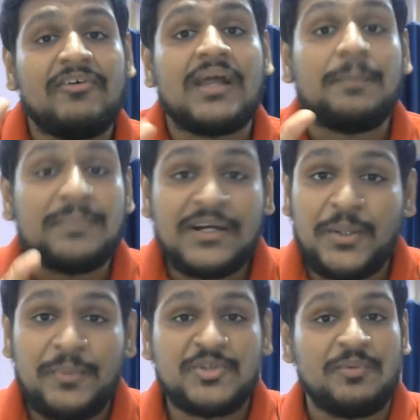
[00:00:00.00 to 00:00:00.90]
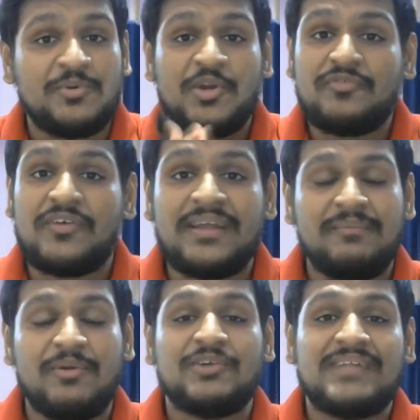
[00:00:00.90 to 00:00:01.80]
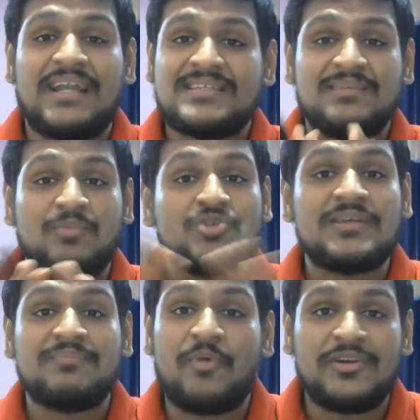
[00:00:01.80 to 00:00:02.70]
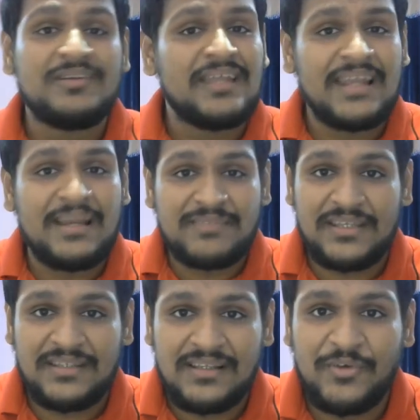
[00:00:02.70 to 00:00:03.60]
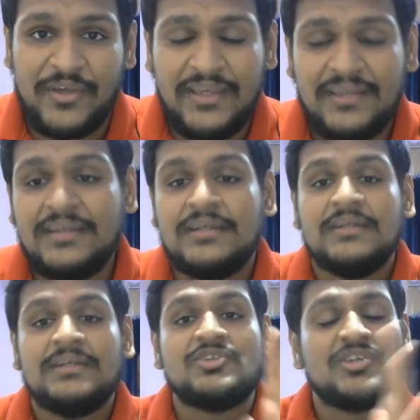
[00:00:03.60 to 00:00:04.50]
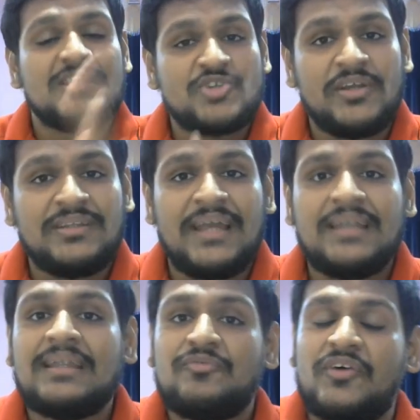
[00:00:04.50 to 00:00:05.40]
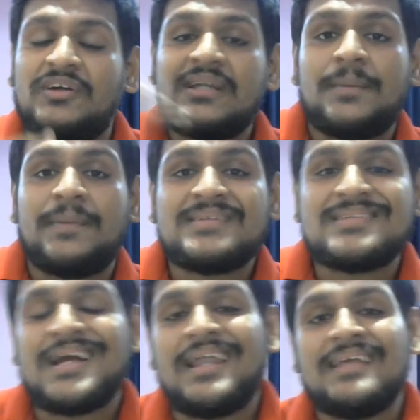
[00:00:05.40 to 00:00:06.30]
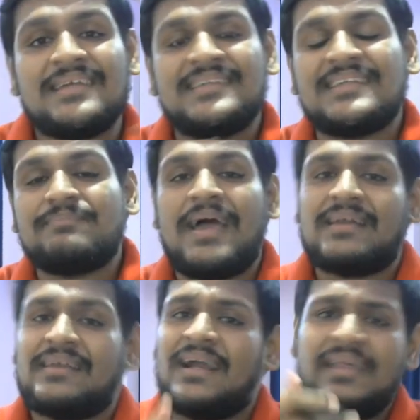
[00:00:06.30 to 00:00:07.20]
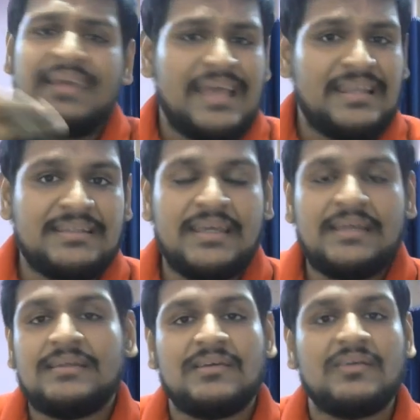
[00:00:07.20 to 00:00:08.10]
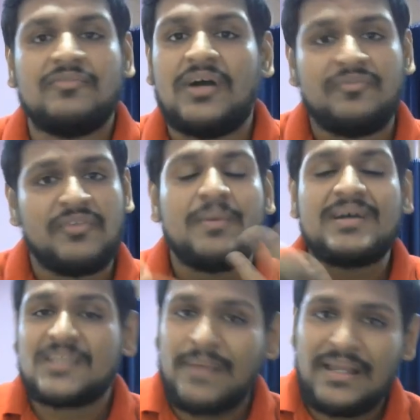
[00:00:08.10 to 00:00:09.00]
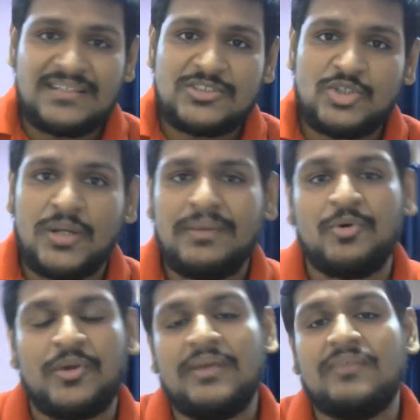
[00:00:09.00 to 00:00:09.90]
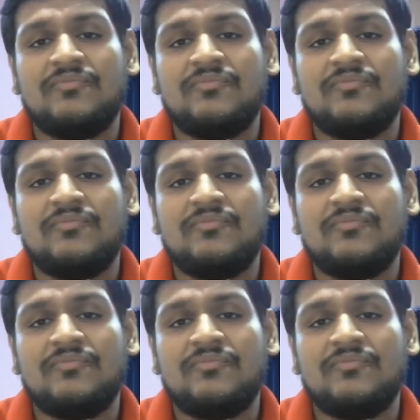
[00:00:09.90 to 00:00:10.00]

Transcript: Apna Government Job, do not forget, because that is the most important Telegram channel, okay? So just join that. Further updates regarding success pack, regarding anything, free master plan is also coming, okay?